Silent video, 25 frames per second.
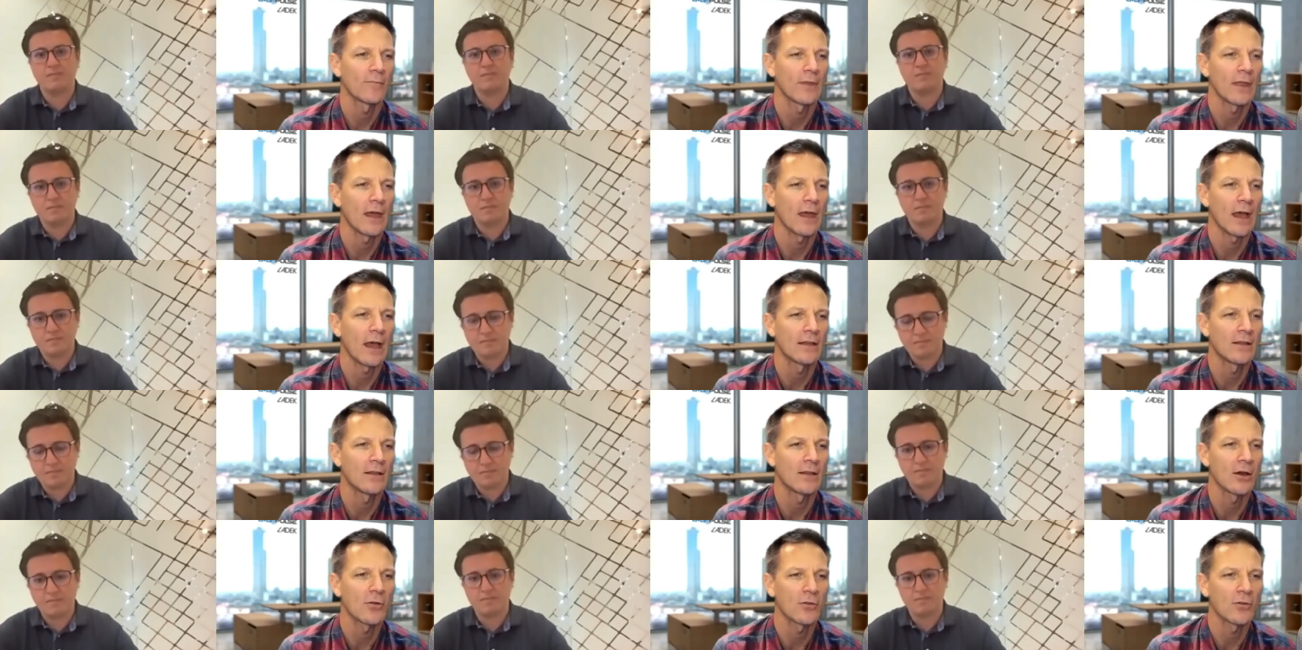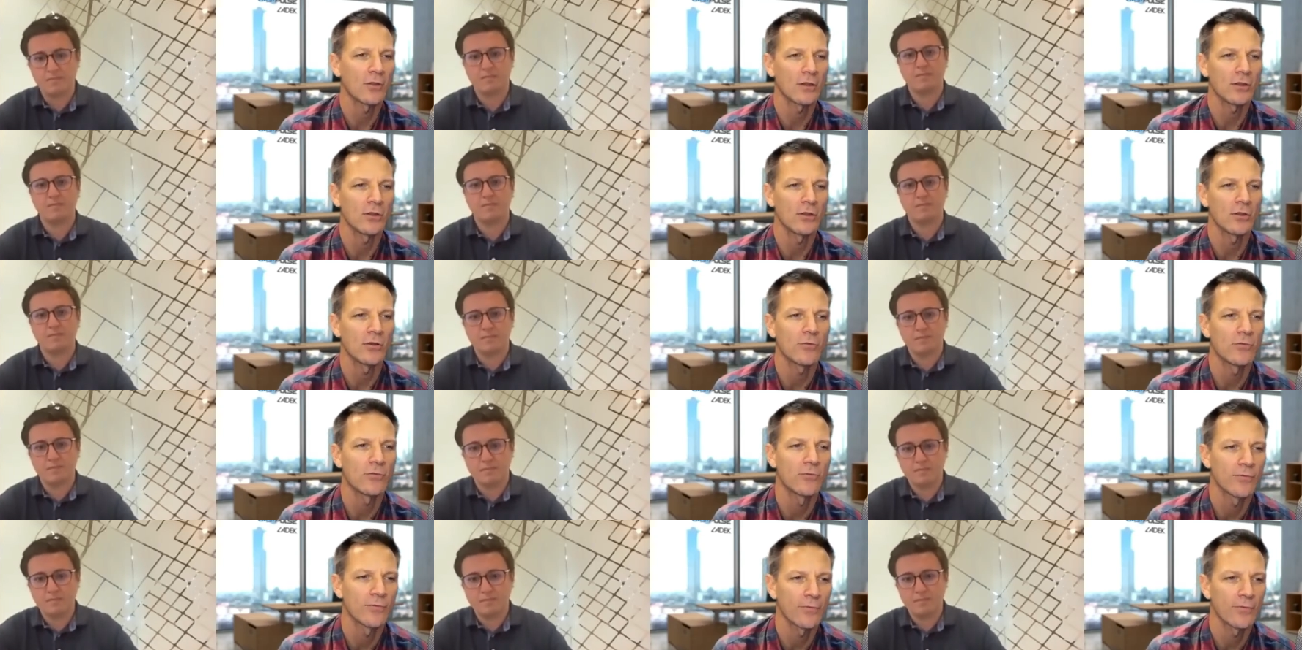Speaker 1: I know that
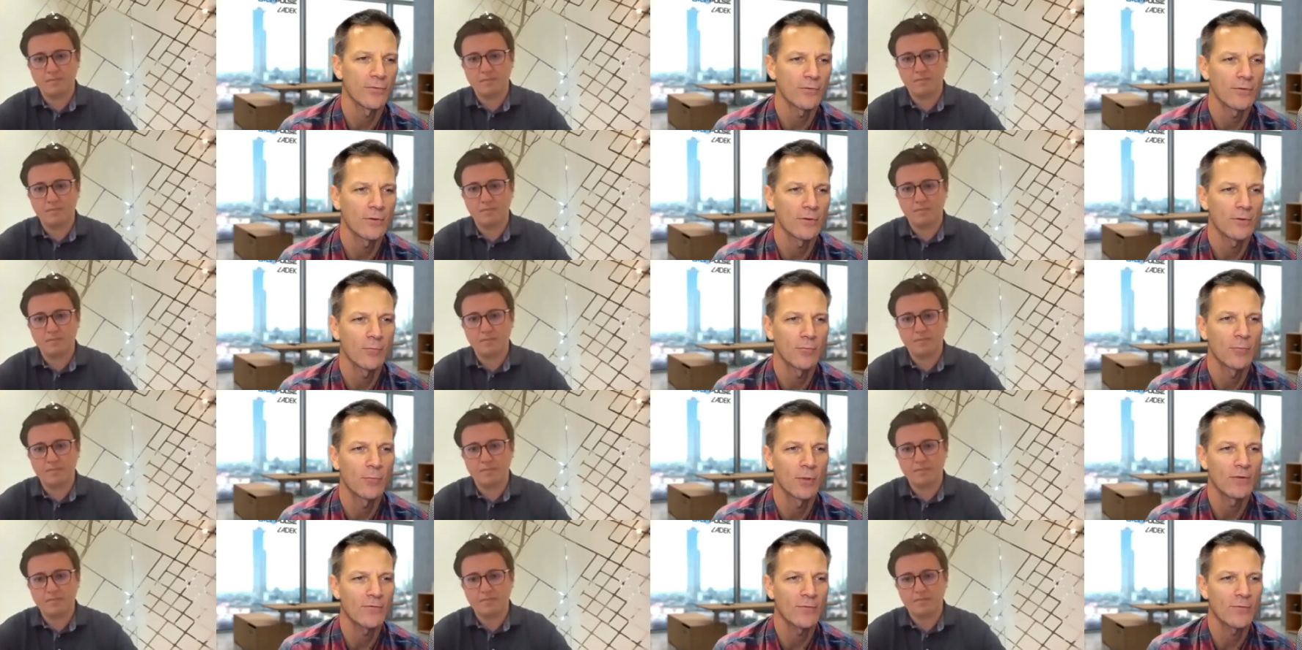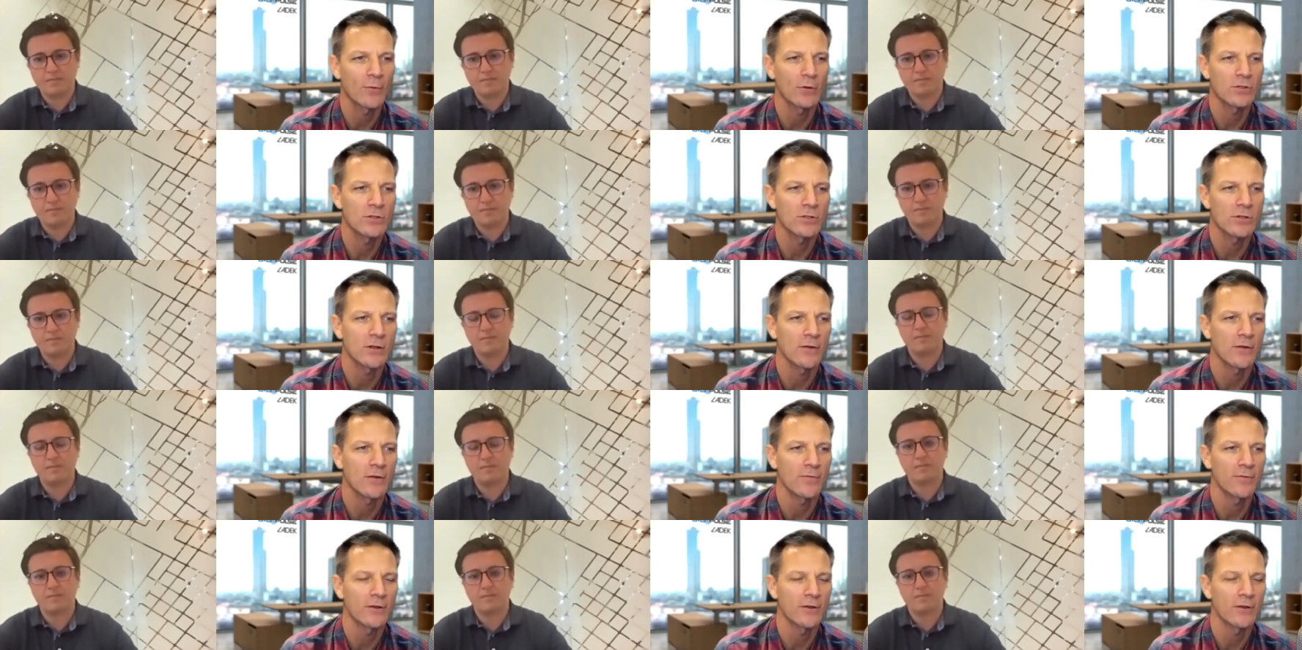you've you've been fortunate enough.